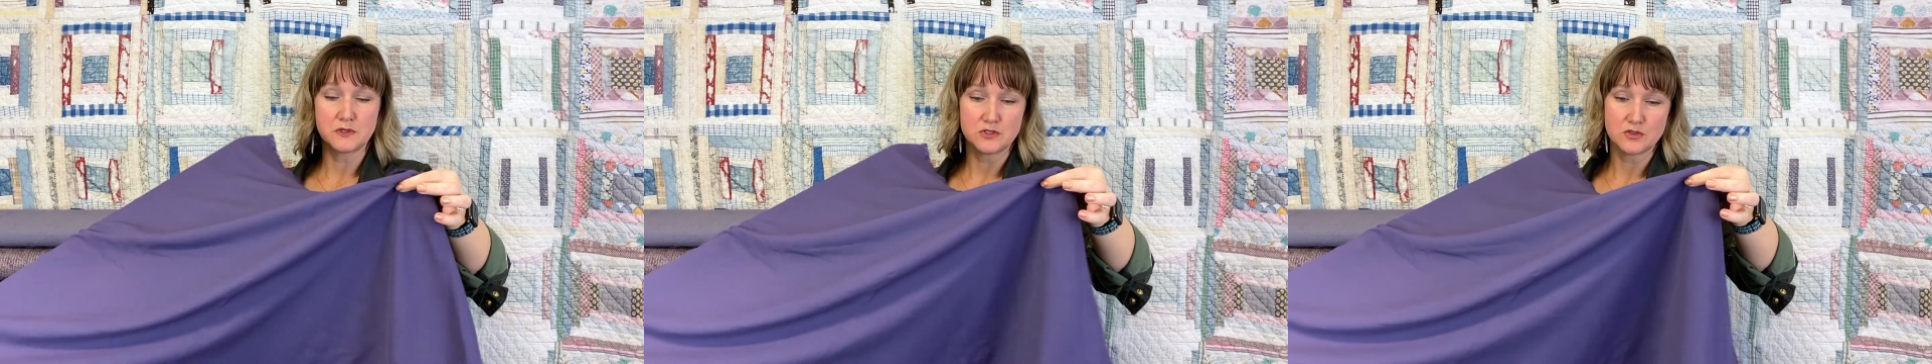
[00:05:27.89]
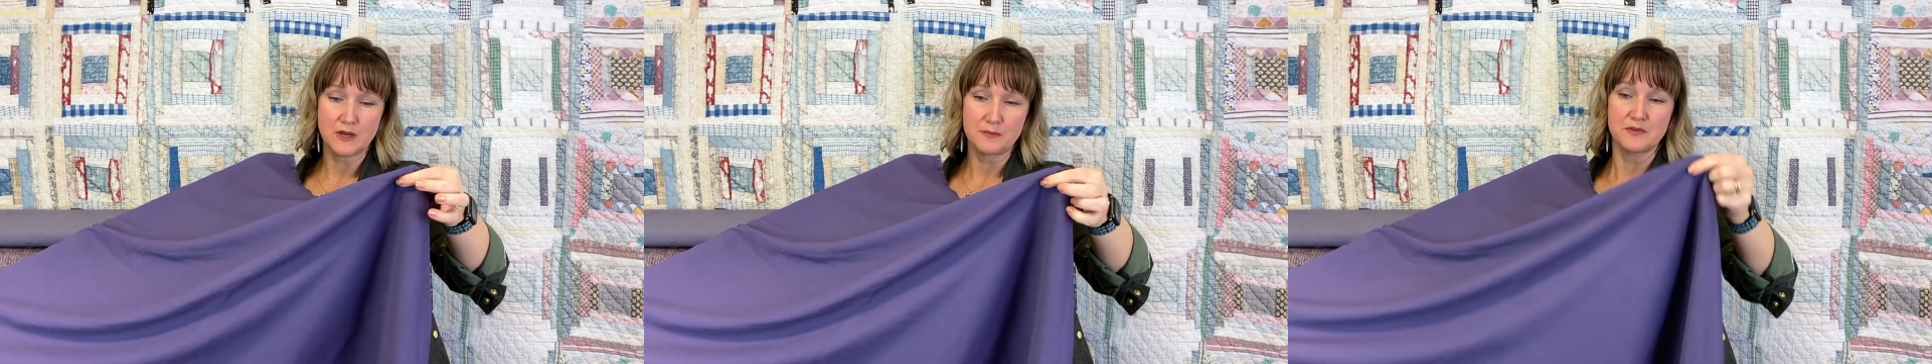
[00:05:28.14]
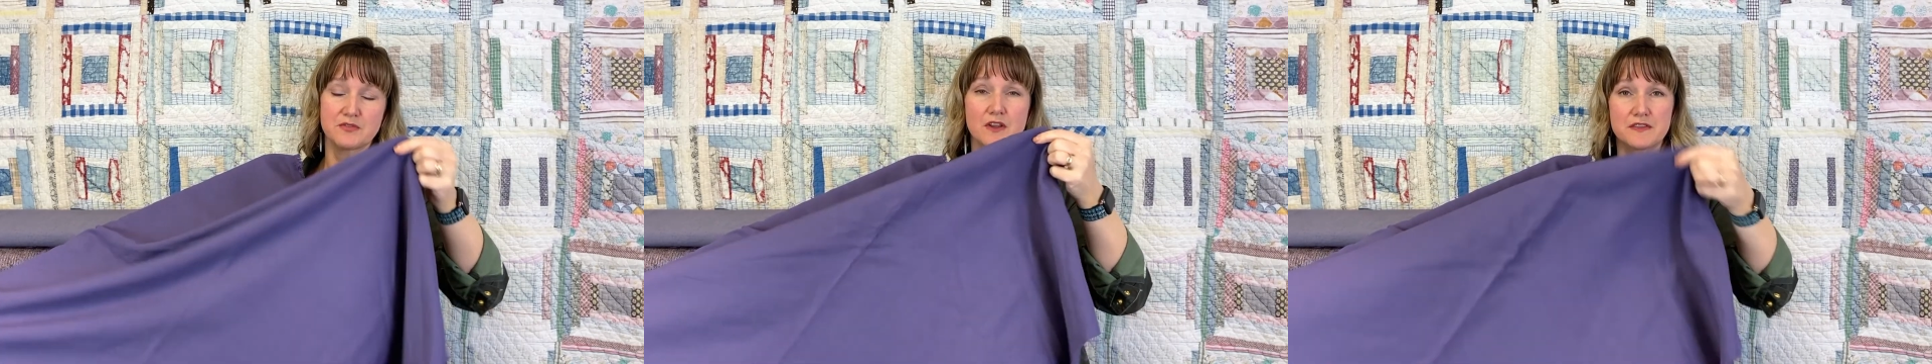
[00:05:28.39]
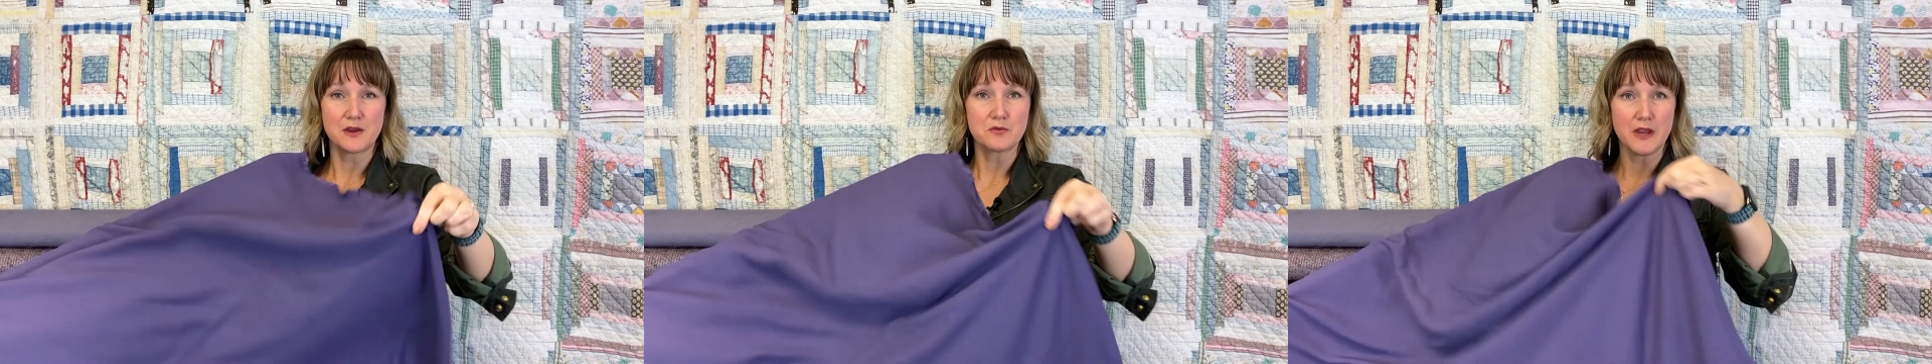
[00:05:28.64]
drape. You've
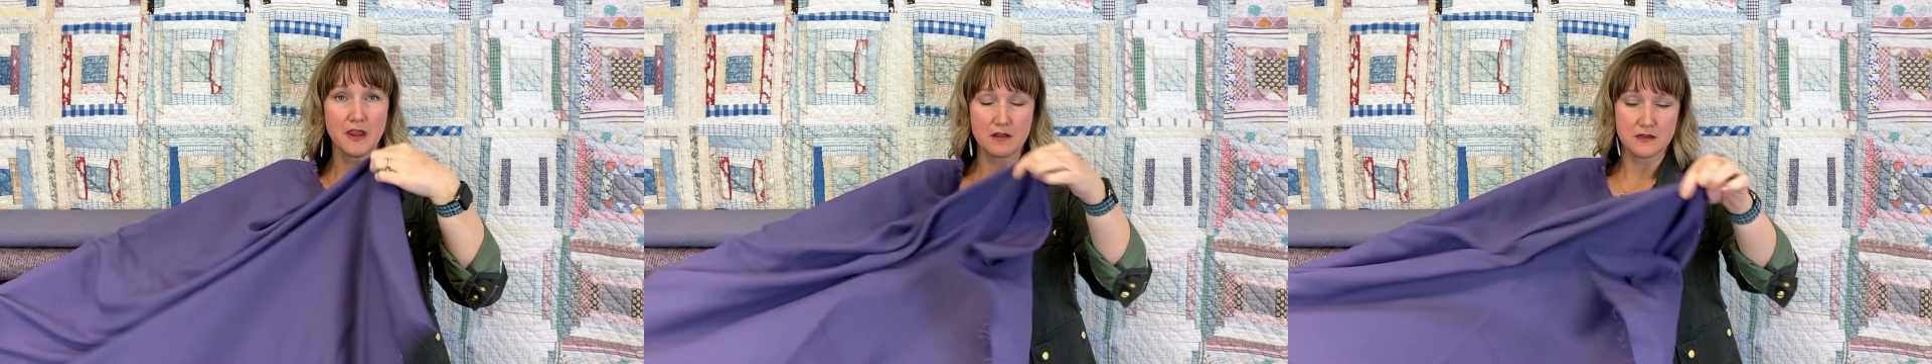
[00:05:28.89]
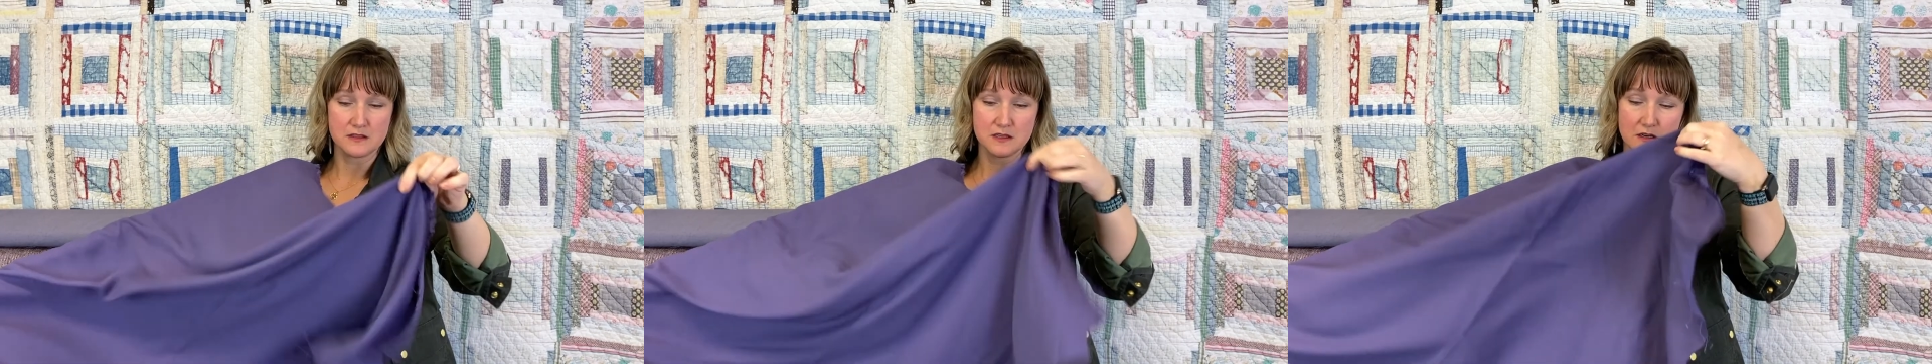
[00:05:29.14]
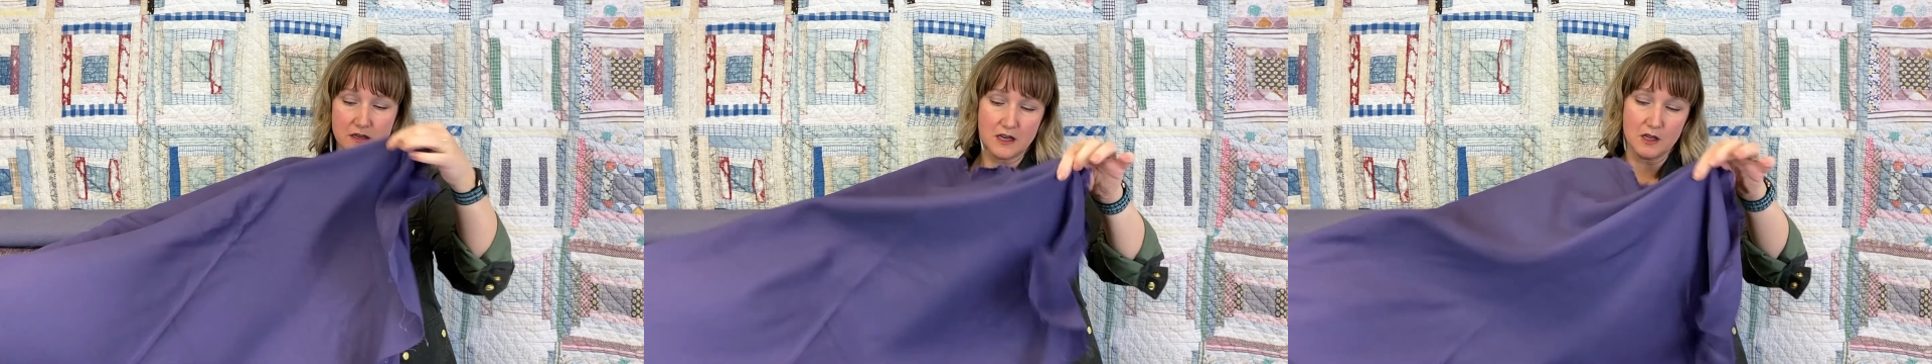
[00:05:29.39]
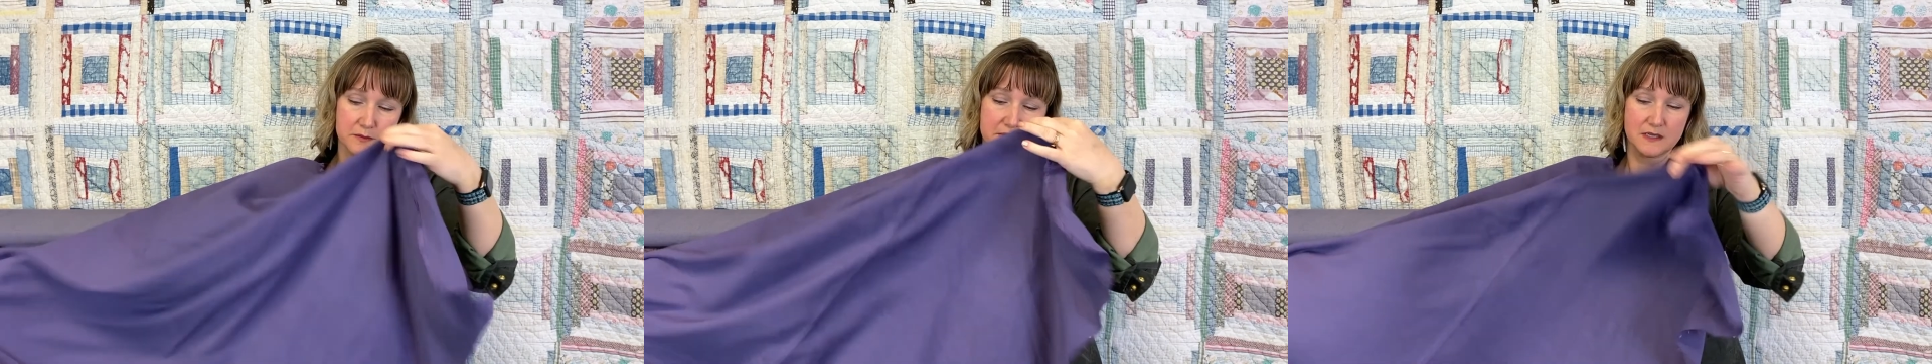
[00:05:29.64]
got that rayon in there. It helps